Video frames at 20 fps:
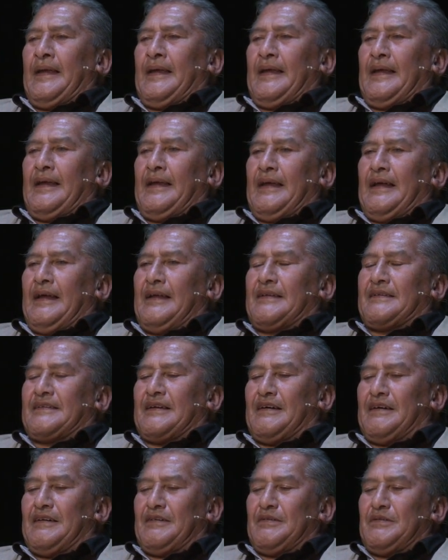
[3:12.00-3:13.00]
And
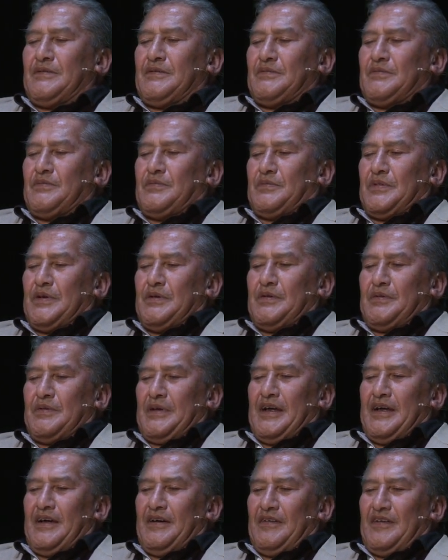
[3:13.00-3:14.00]
so
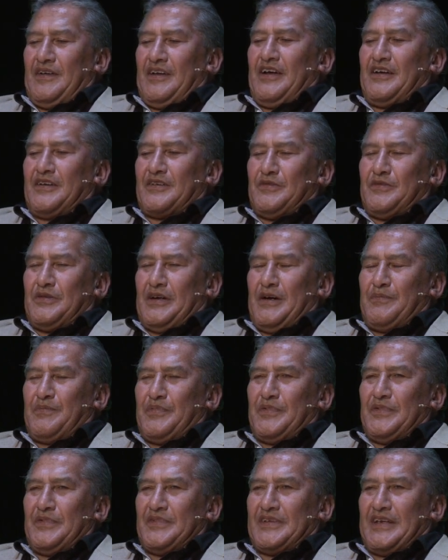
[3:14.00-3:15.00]
our local hapu
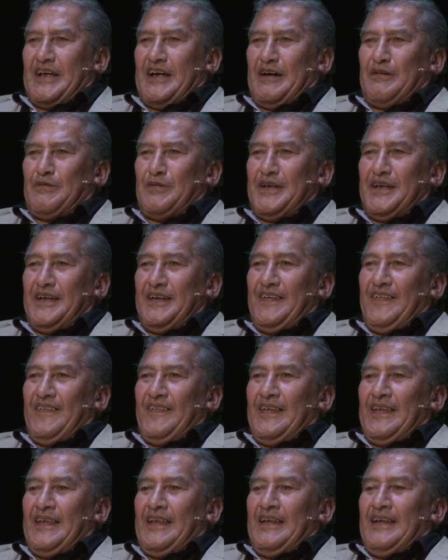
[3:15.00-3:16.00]
was Hāwe.
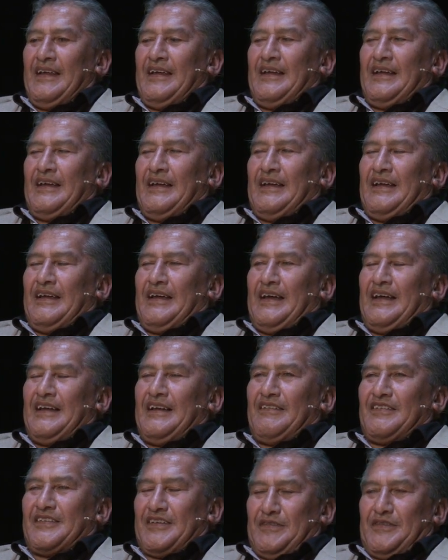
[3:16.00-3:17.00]
And then we
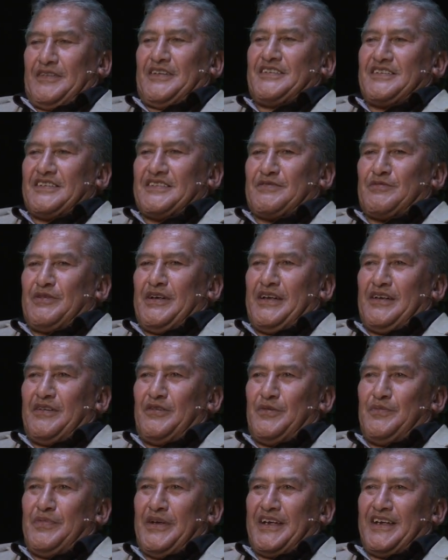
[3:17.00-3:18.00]
said, this is where it all
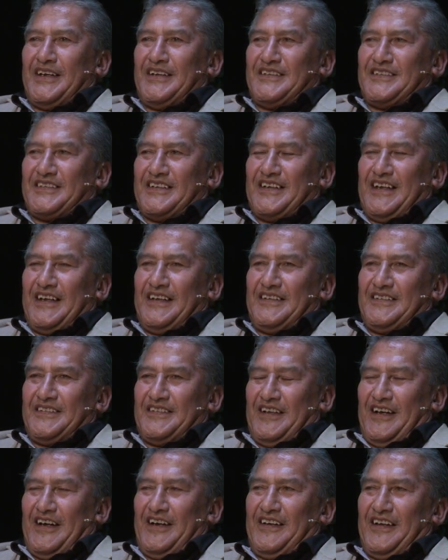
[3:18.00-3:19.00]
begins and ends.
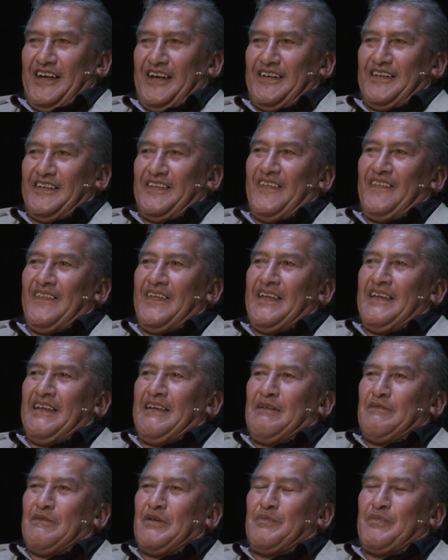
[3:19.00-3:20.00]
No,
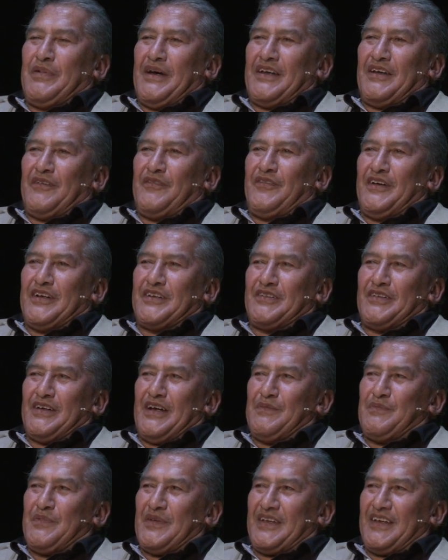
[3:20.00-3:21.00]
we're part of
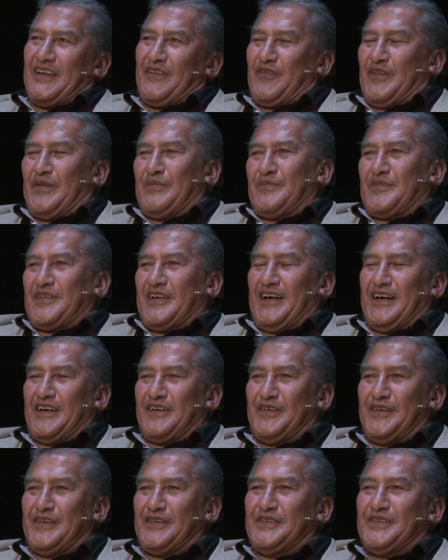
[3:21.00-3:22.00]
Whatuiapiti from
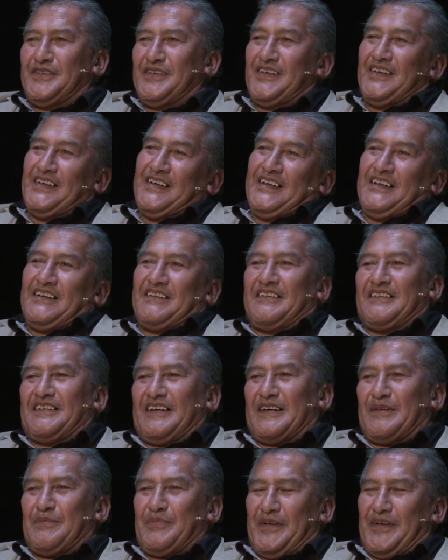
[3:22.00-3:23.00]
Tāngoio to
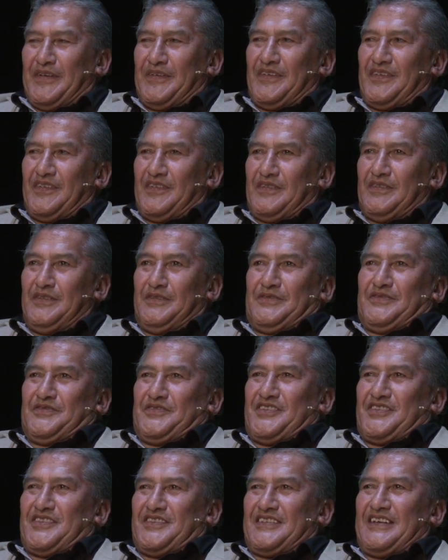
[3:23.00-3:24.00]
Takapau. Oh,
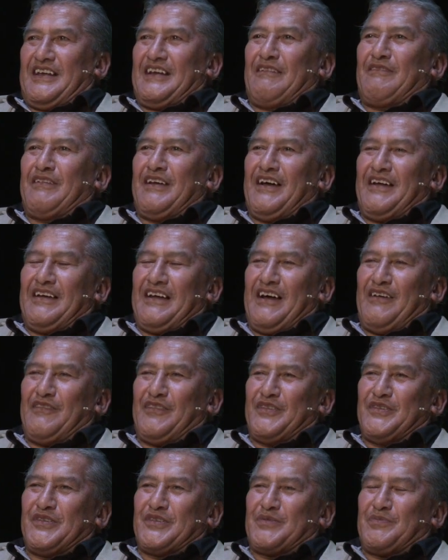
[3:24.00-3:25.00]
suddenly we own half of
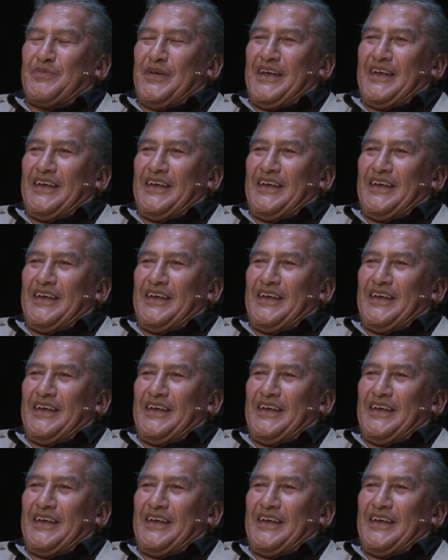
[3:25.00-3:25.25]
Hawke's Bay.